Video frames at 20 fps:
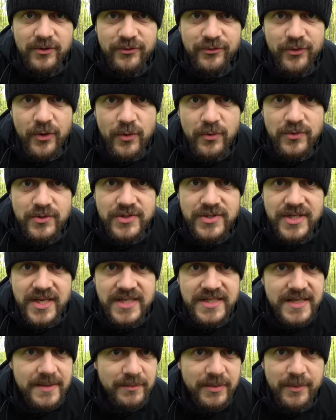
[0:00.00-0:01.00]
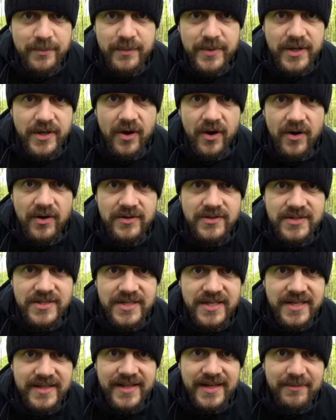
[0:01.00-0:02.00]
of focus simply
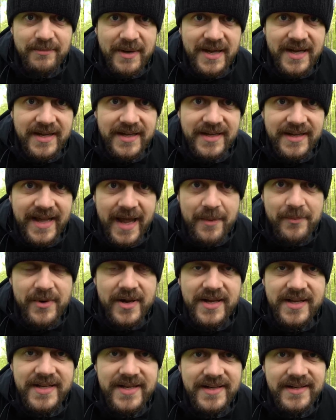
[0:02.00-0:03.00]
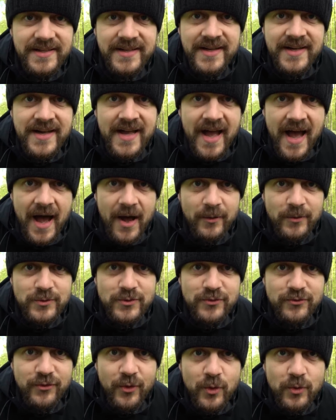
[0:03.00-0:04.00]
because that my camera here
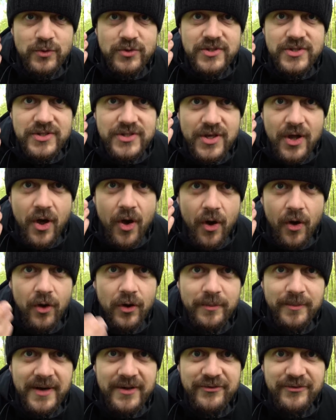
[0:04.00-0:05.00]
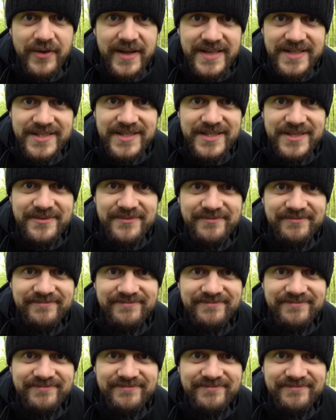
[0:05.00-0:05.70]
also focuses on my face.